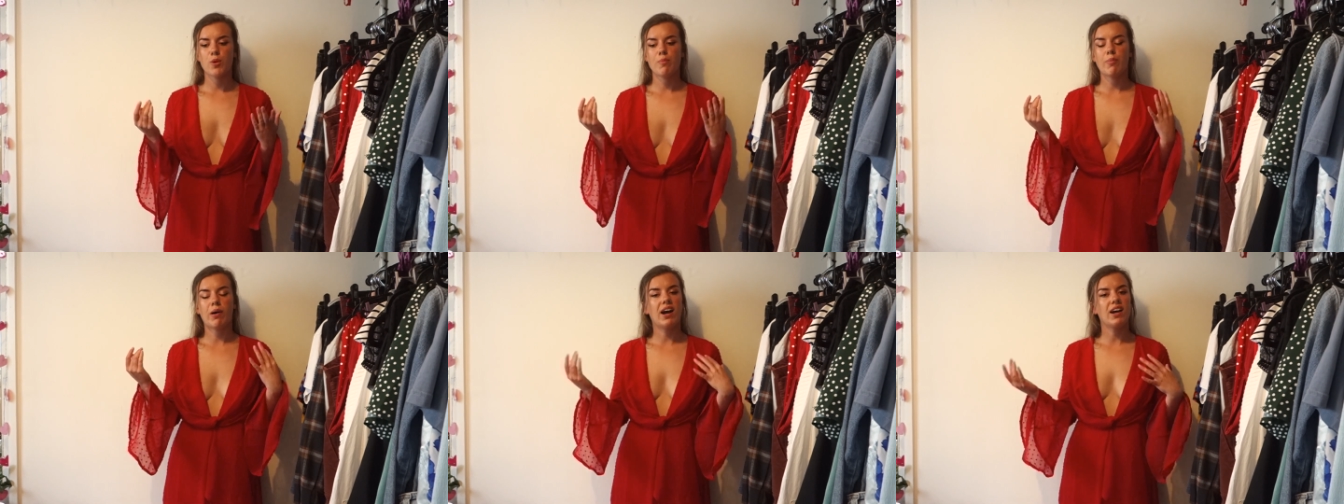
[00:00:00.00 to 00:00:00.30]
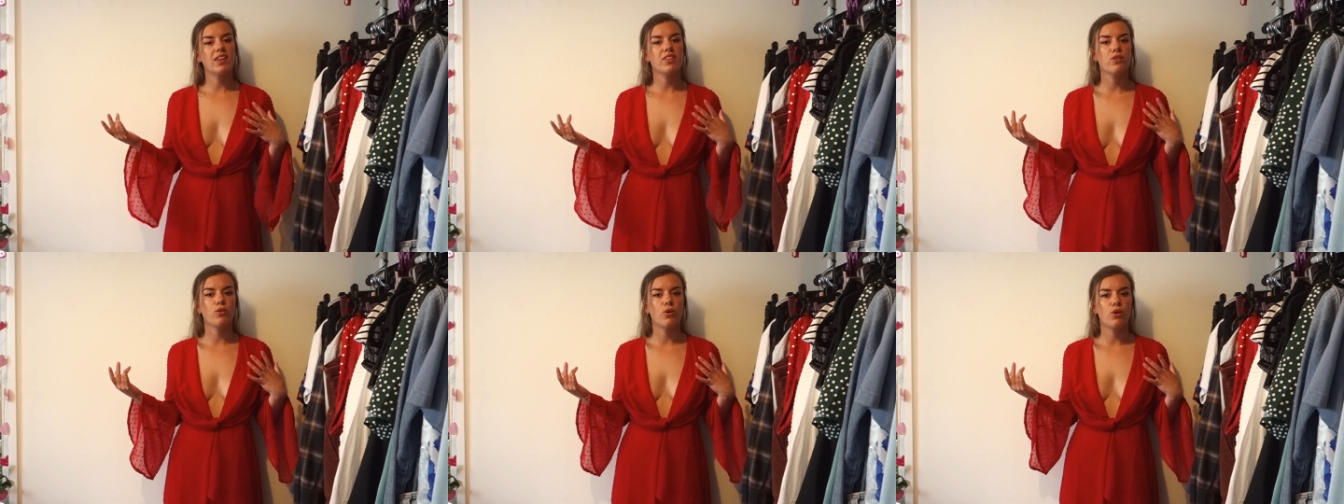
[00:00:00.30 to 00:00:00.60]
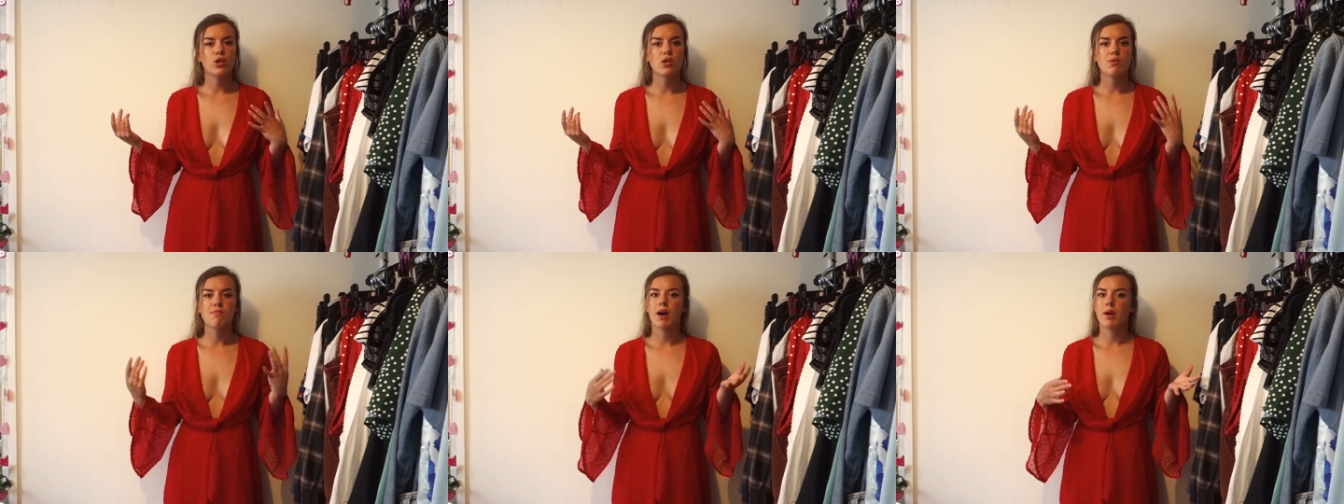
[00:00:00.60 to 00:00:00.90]
but I
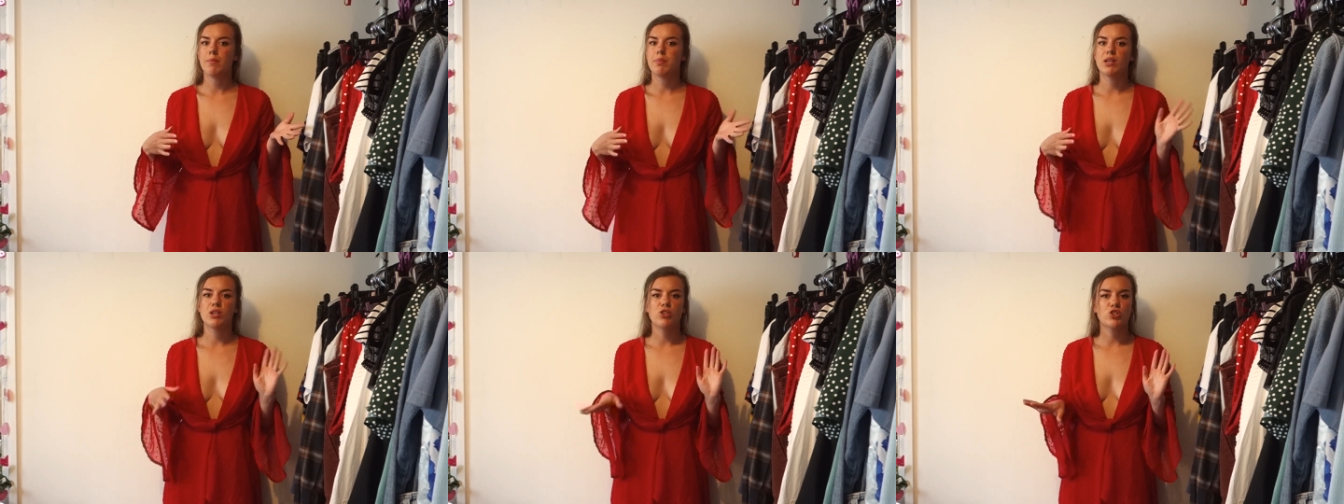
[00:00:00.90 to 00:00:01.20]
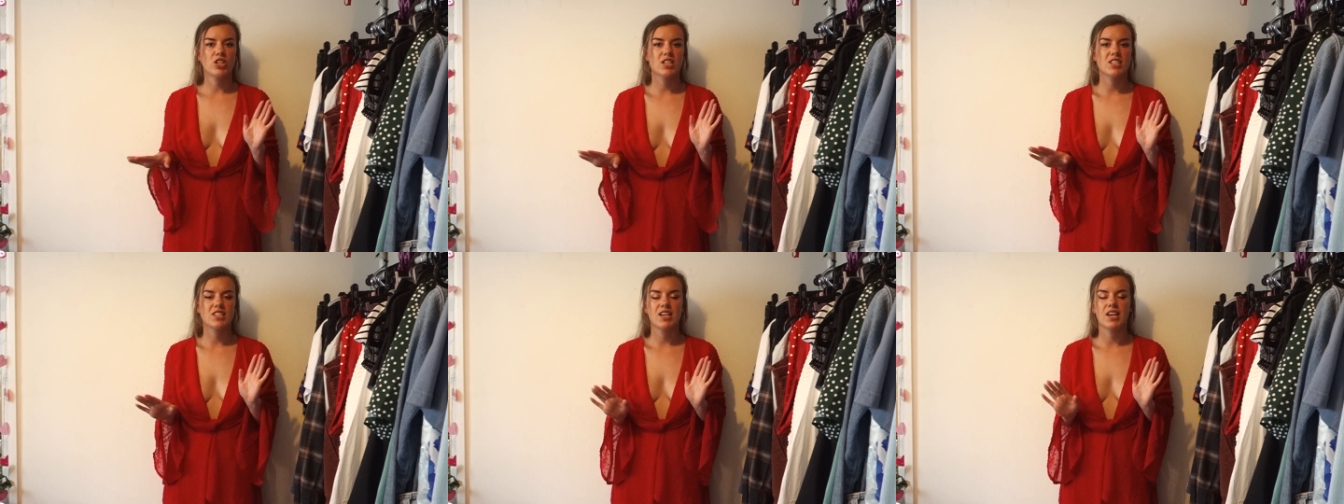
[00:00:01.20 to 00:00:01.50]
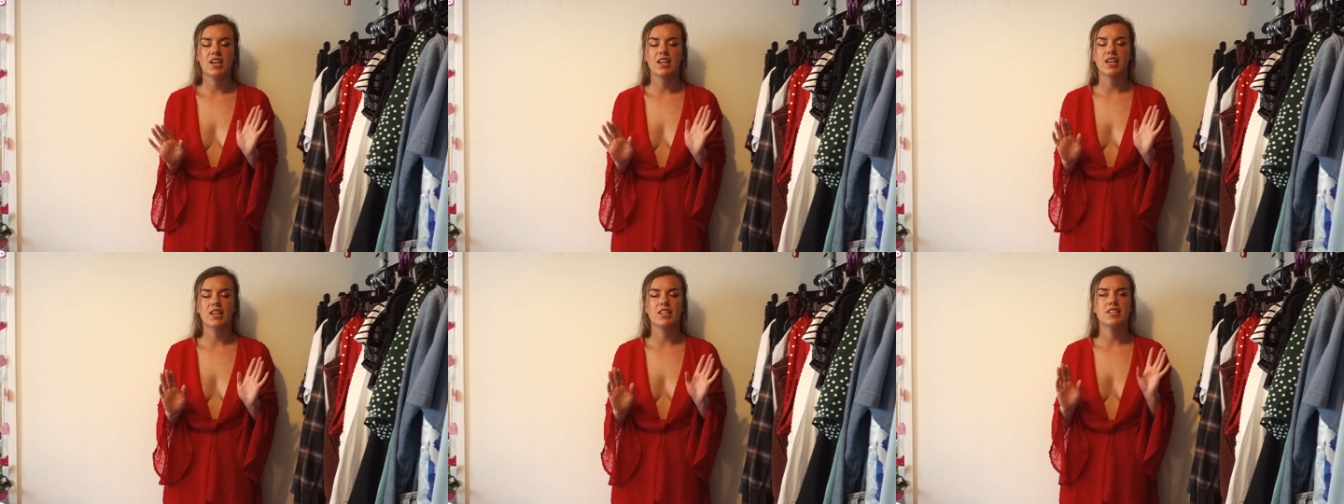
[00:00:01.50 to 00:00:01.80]
thought you might be
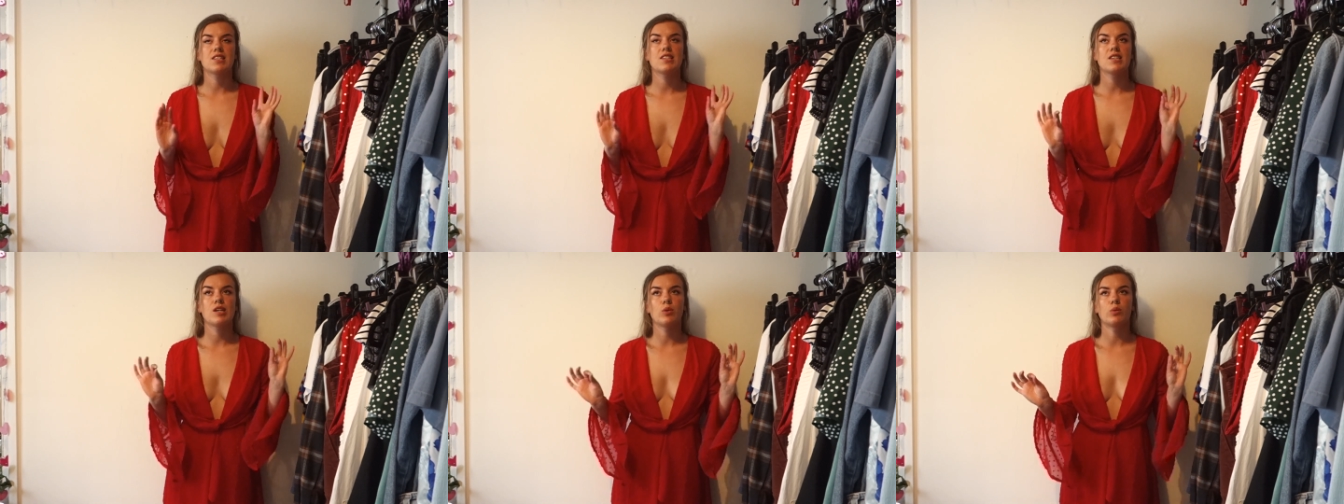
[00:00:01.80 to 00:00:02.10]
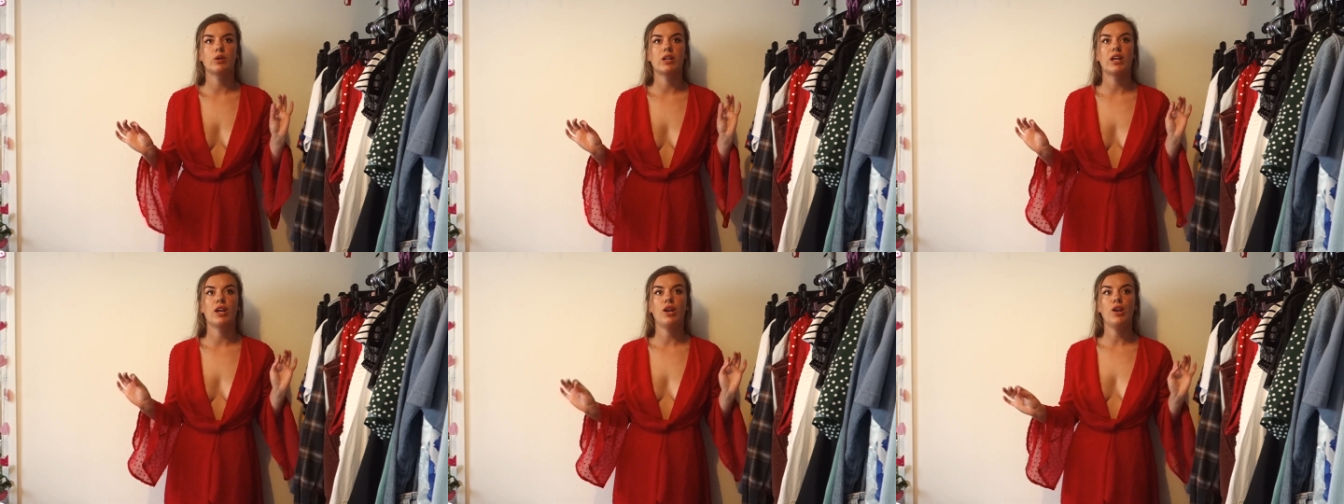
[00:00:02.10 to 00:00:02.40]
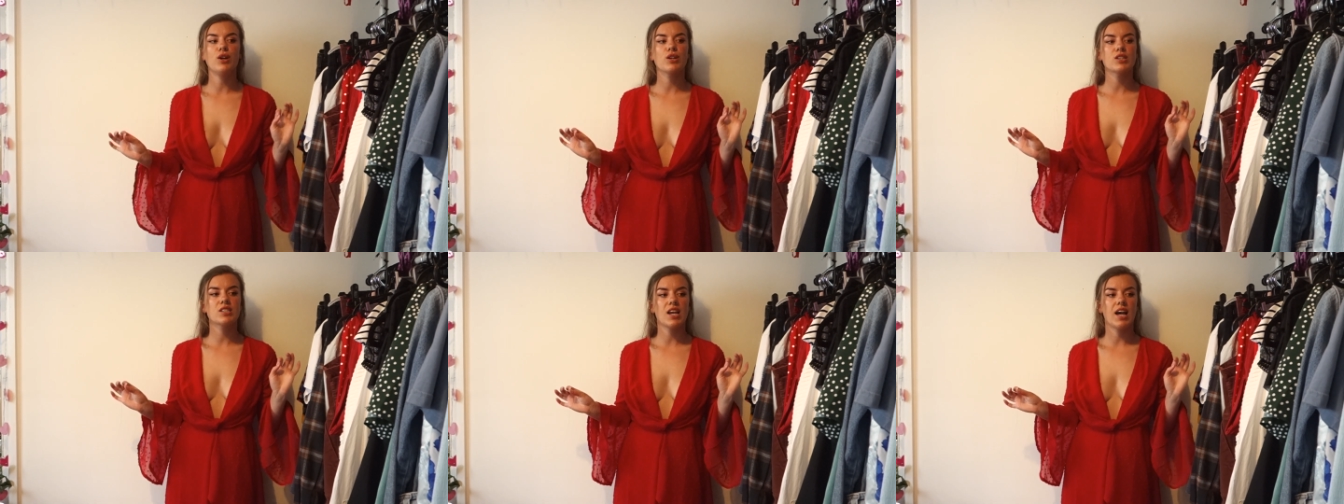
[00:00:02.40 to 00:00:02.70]
interested in seeing what it
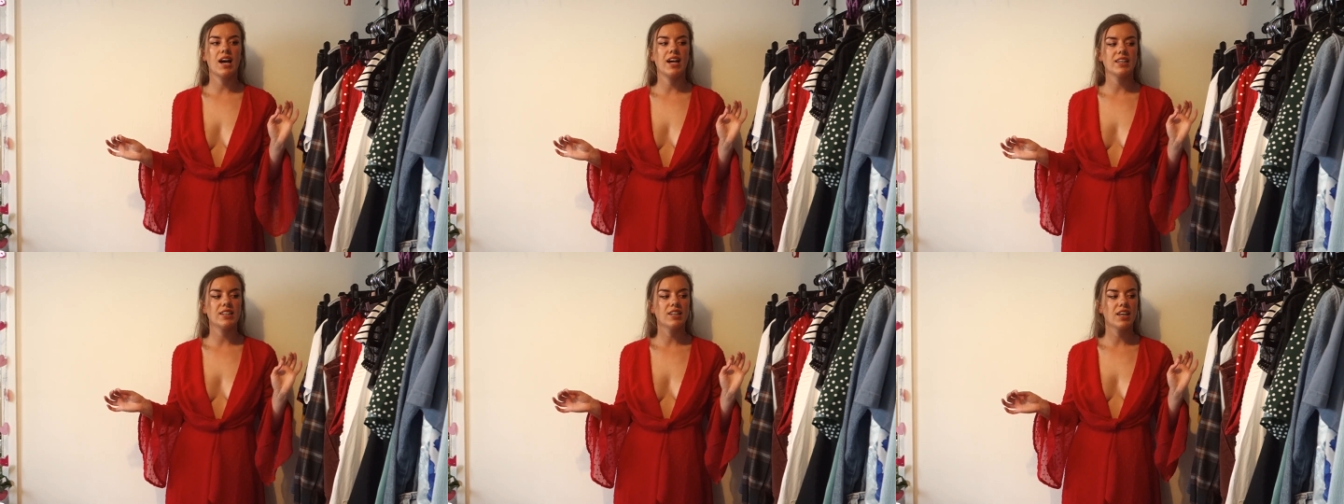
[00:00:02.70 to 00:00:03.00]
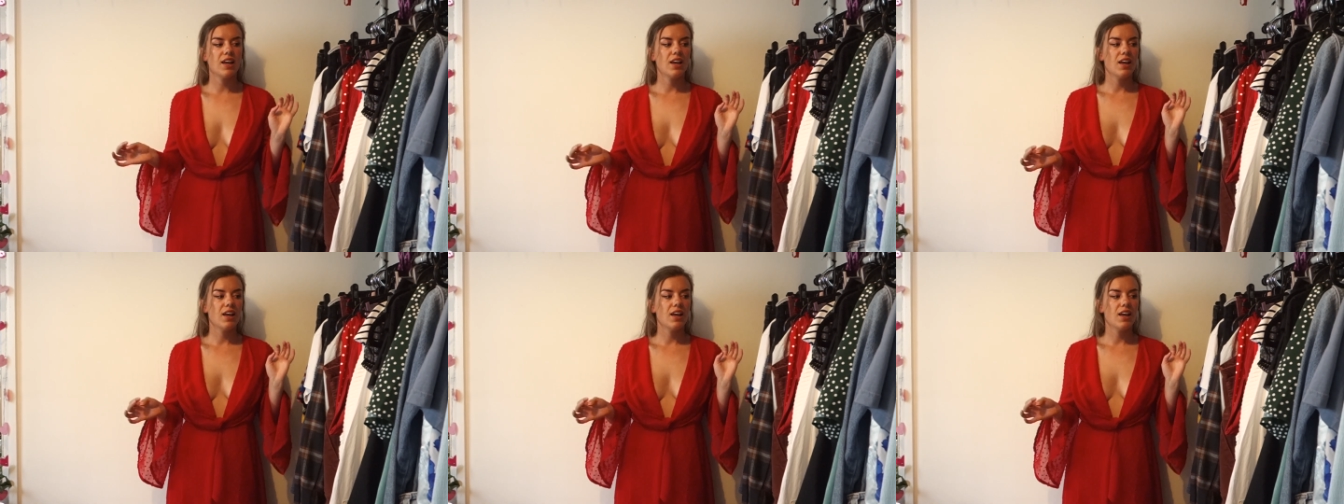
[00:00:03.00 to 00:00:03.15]
looks like